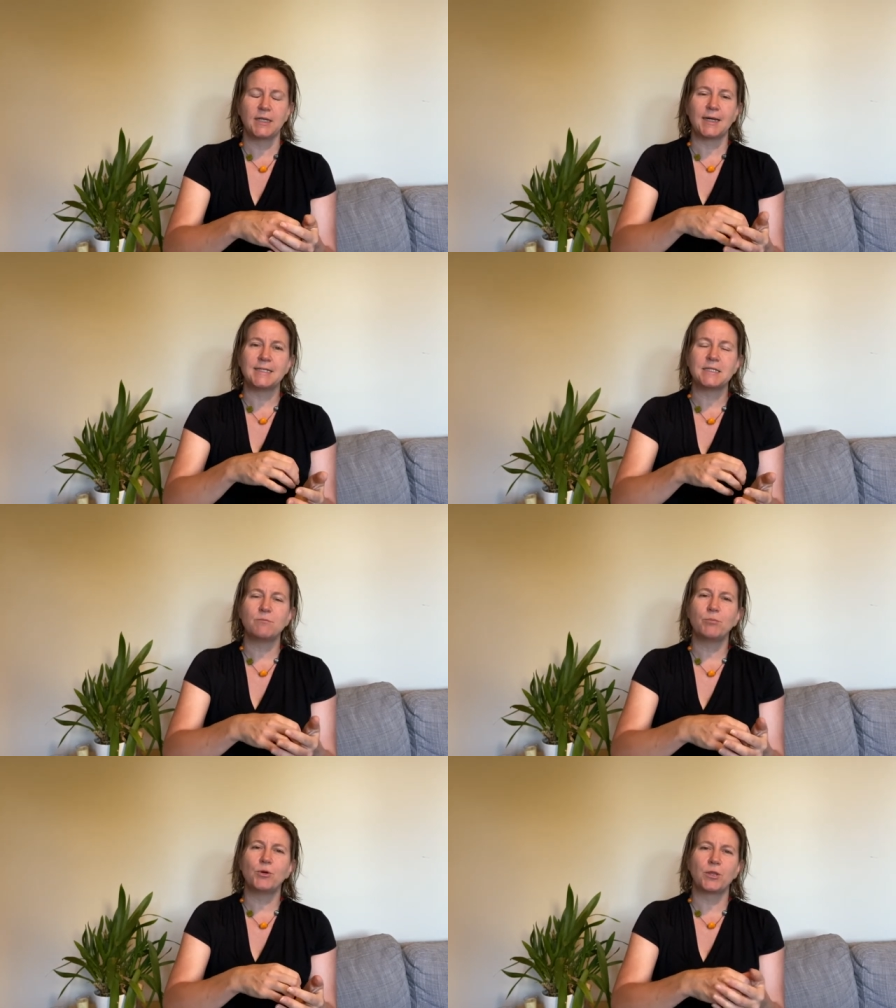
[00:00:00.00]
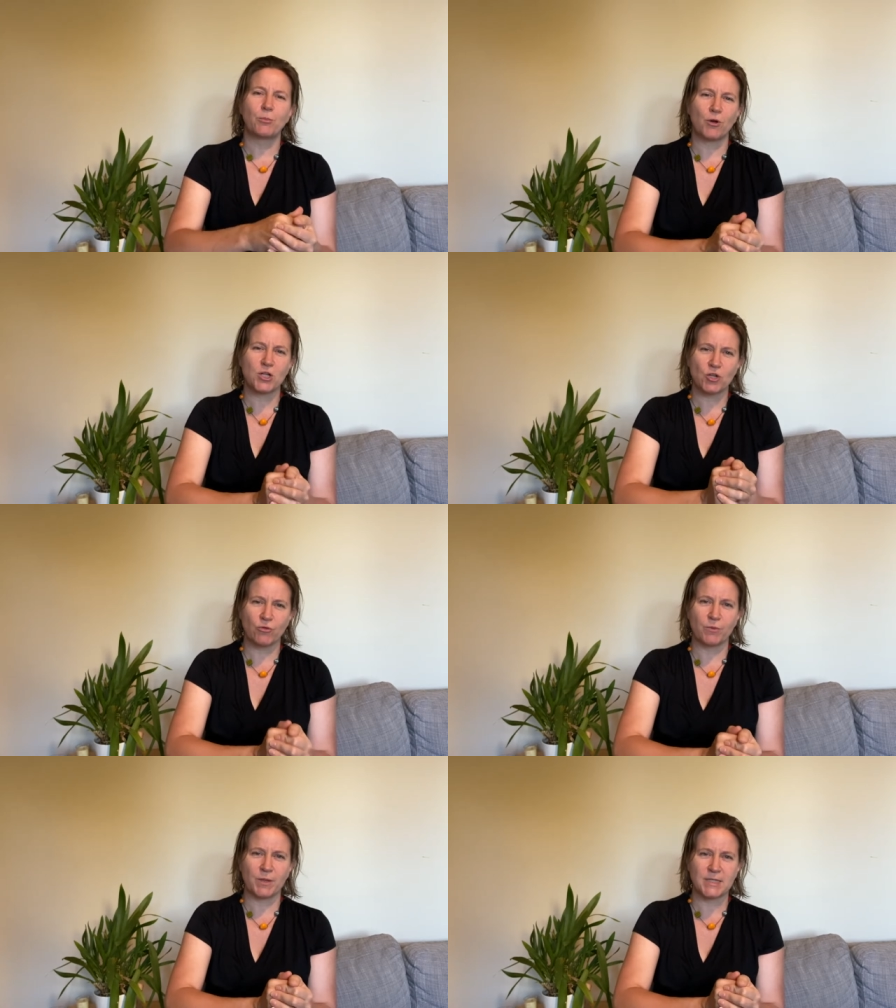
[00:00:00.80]
I didn't put the pressure
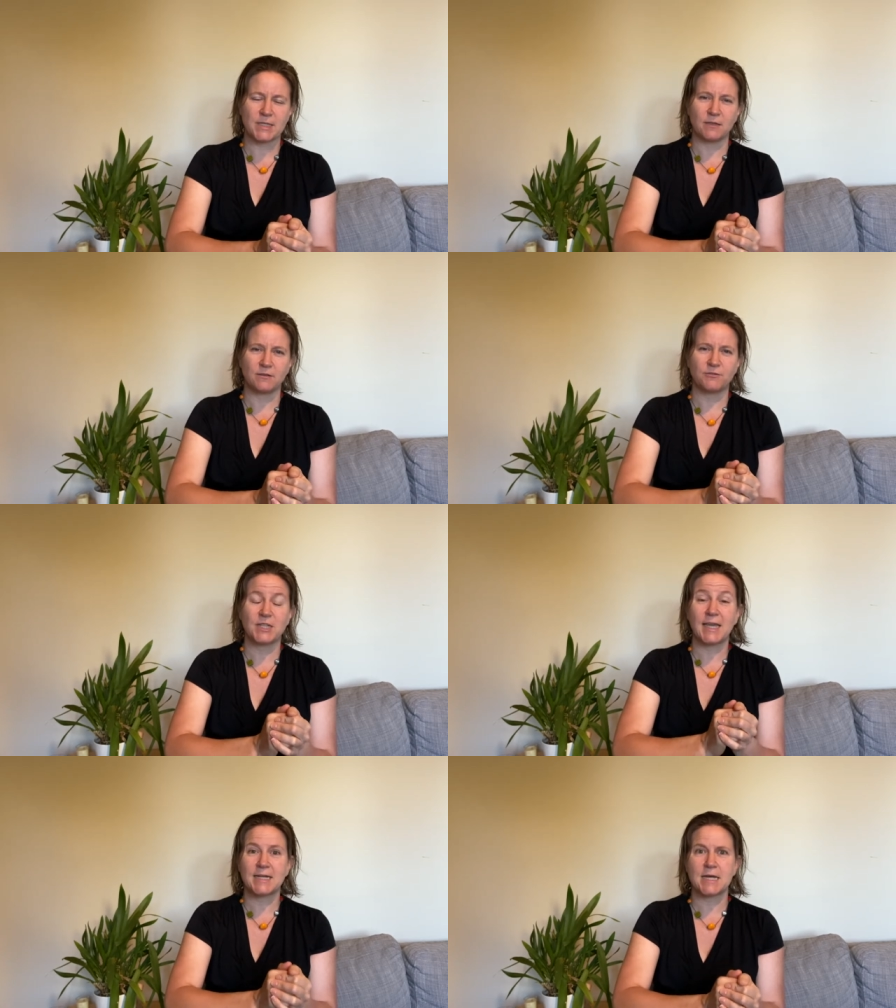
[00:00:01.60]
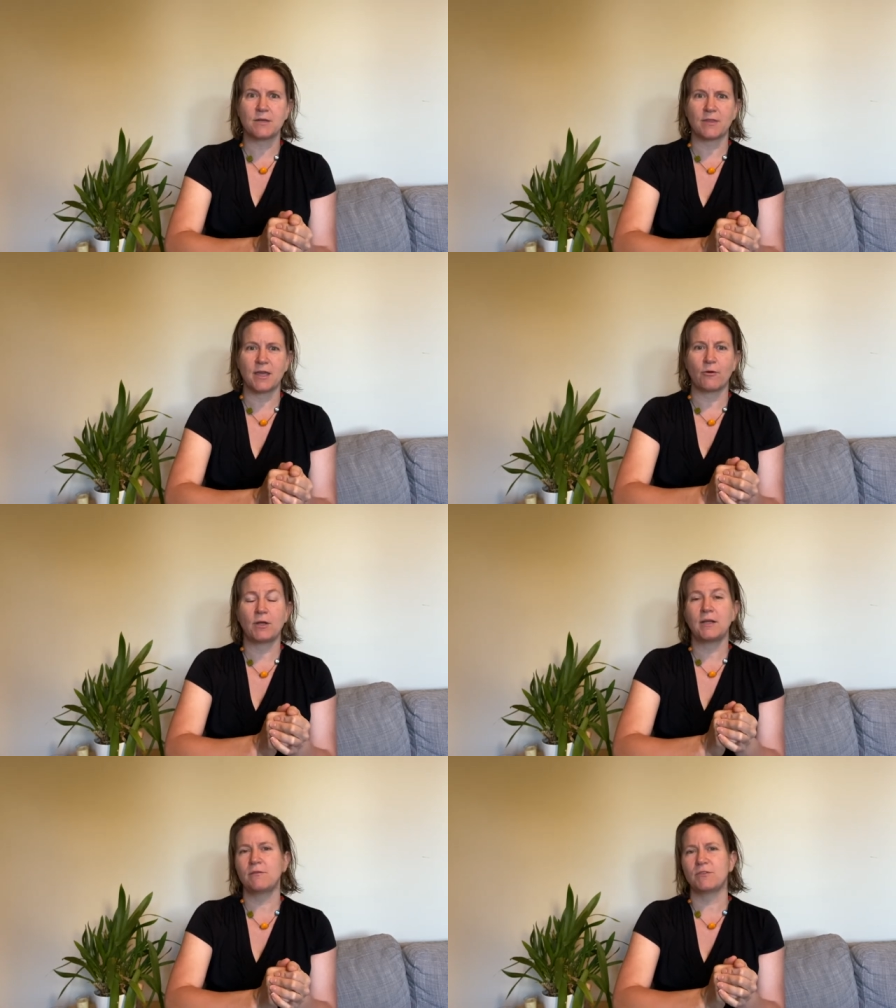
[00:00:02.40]
on myself to get out there
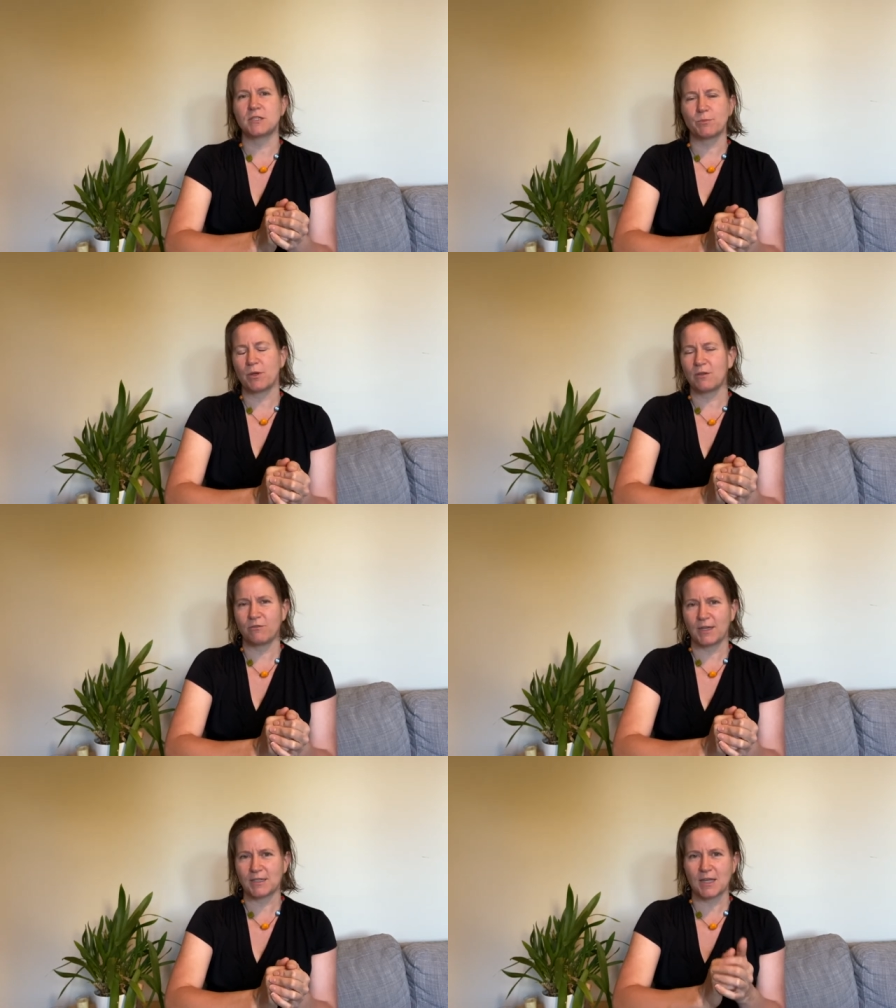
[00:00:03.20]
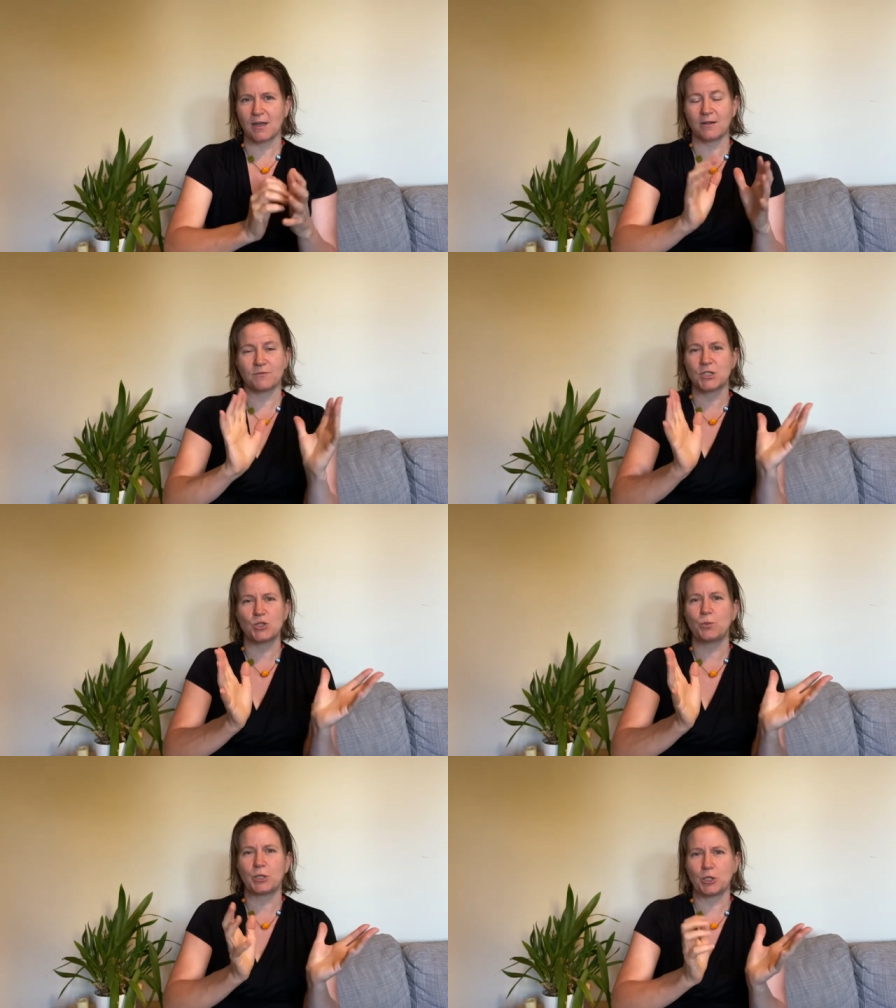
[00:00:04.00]
and live this perfect kind of
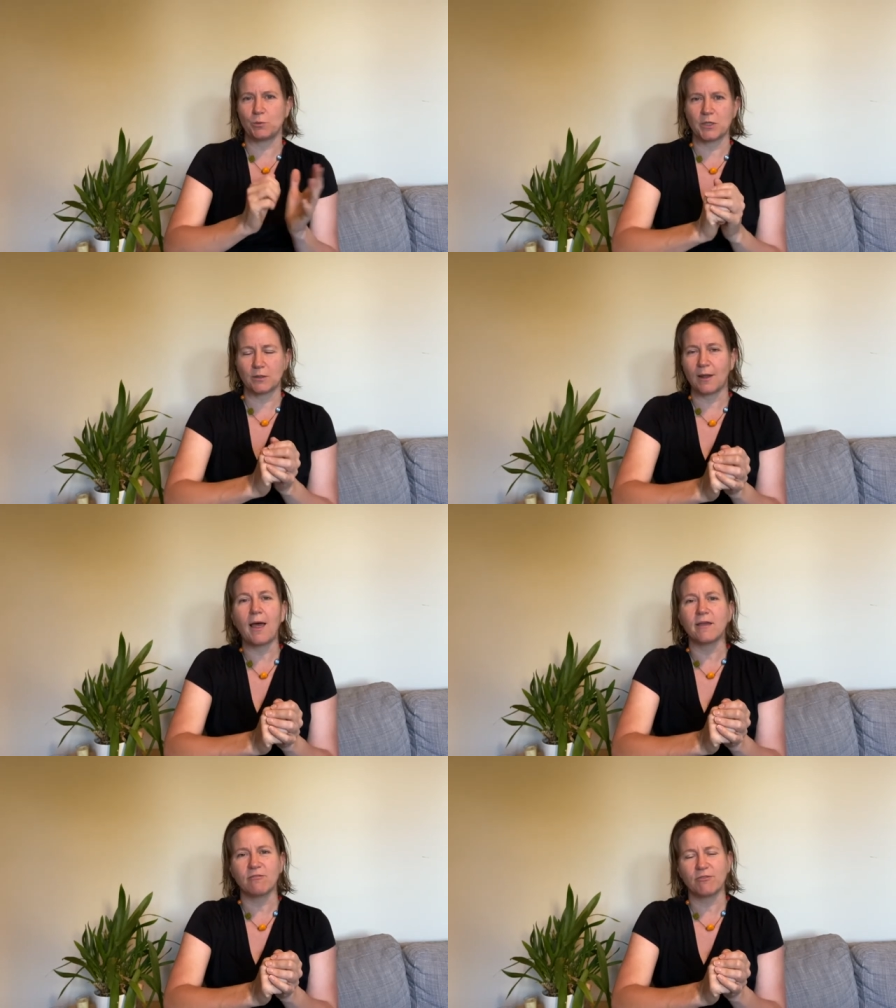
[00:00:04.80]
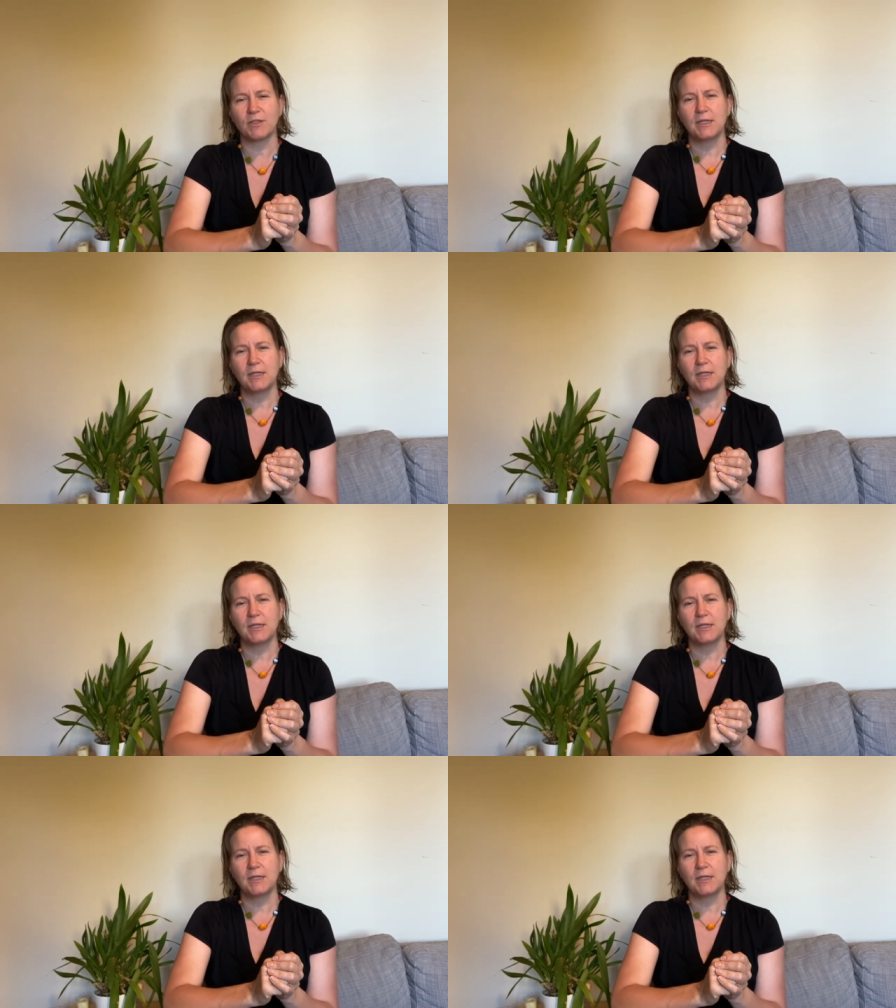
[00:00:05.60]
superhuman life